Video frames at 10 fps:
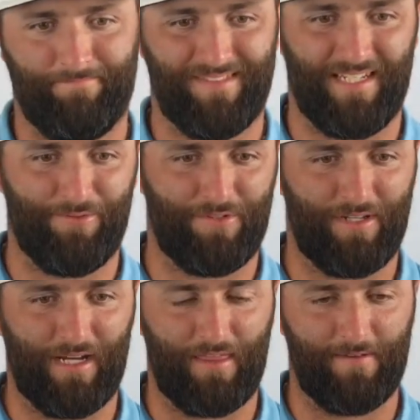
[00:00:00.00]
It wasn't
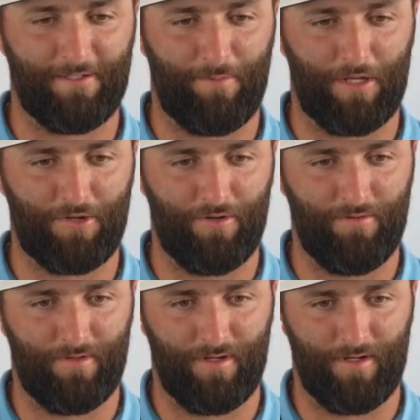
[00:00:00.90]
anything special.
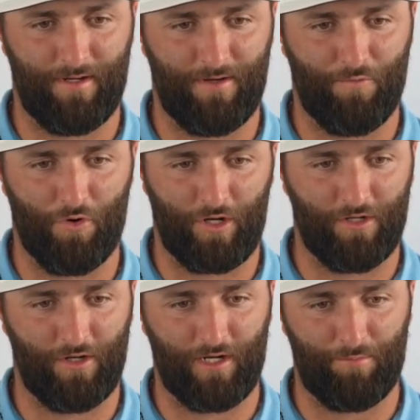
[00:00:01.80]
Working on
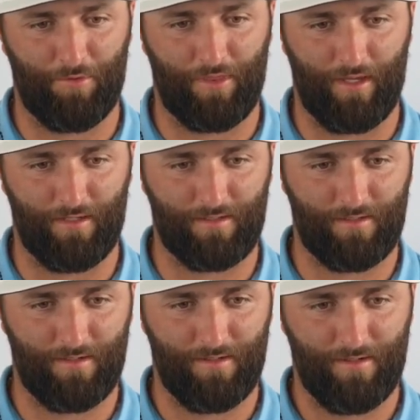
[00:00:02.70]
a couple of things
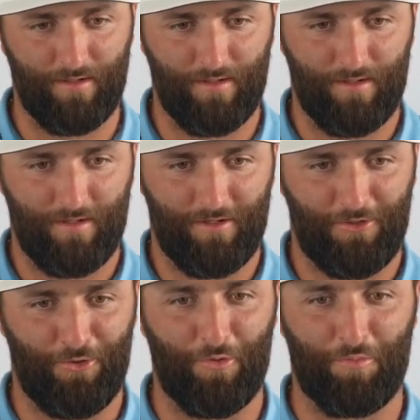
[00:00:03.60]

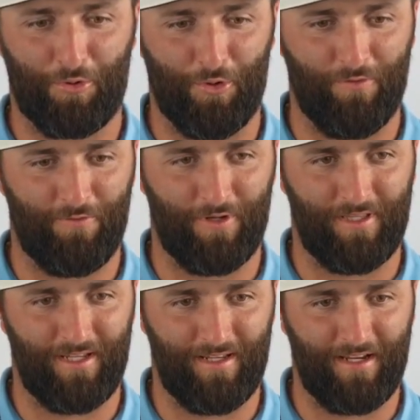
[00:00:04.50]
to improve what
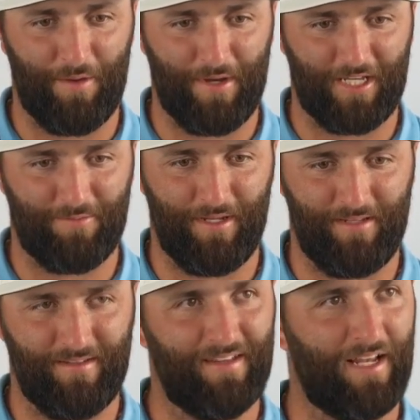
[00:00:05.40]
the game has been
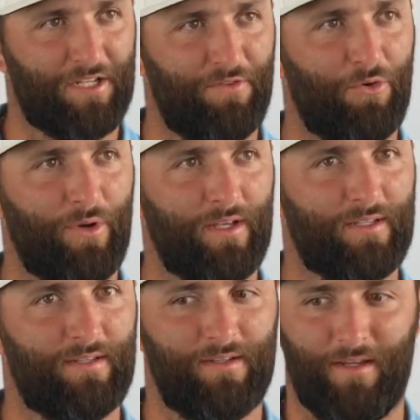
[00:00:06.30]
the last few
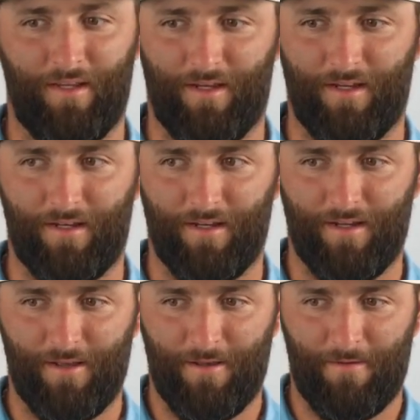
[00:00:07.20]
weeks. And,
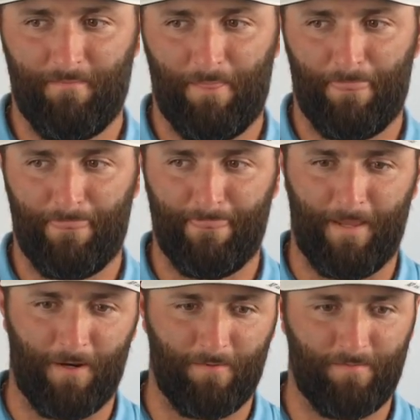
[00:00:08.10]
you
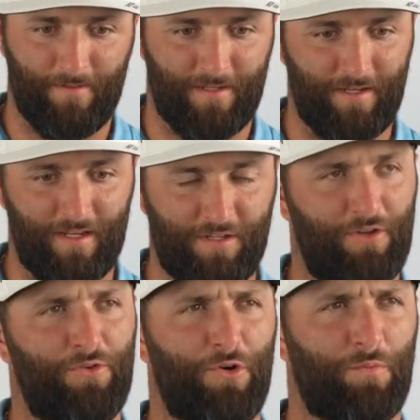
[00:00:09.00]
know, it's easy to
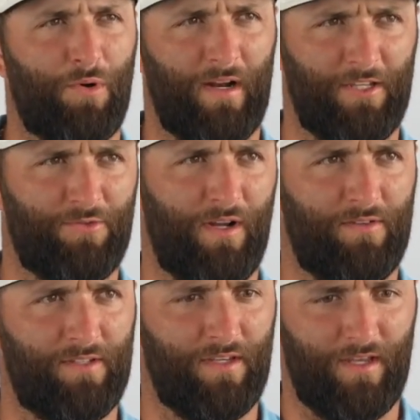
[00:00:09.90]
do it in practice
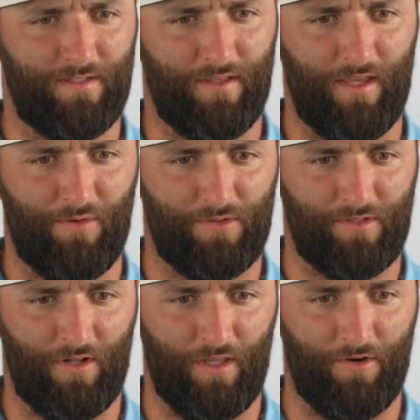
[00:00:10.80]
rounds. And yesterday I was
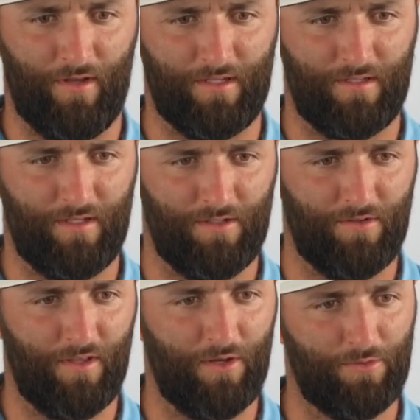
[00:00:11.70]
still a little hesitant.
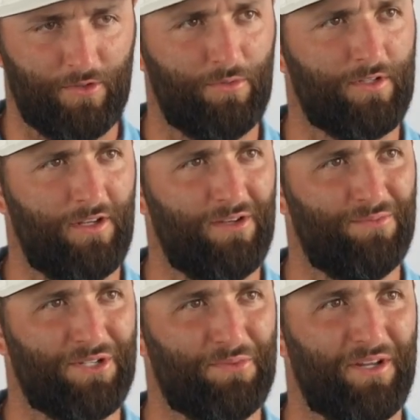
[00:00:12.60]
Today was obviously
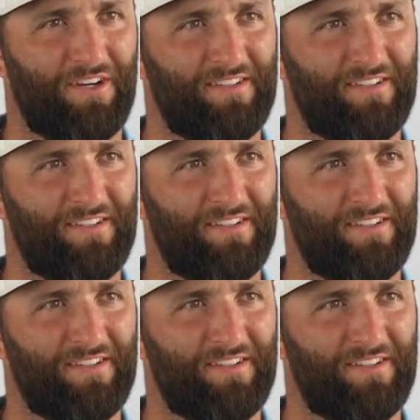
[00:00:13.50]
much better.